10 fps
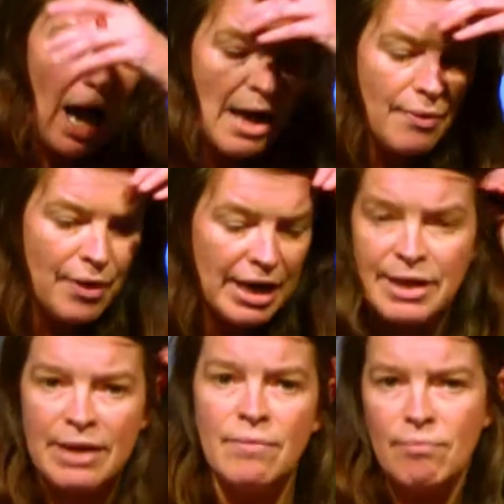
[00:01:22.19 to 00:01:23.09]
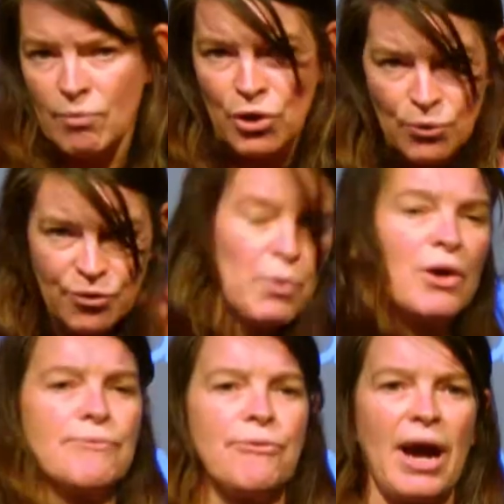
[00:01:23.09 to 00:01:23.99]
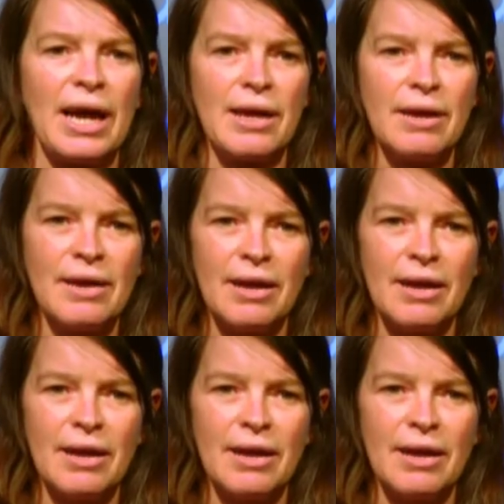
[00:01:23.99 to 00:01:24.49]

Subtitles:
and they didn't use the word frack.